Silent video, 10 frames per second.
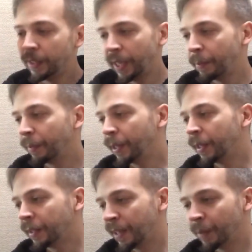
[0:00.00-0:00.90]

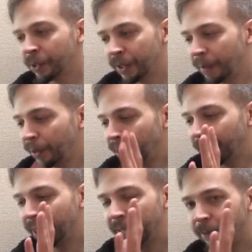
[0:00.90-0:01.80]
Nightbreed, Clive Barker's Nightbreed
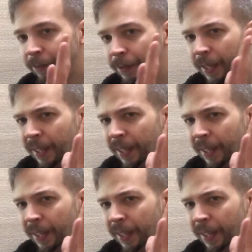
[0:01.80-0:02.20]
archive,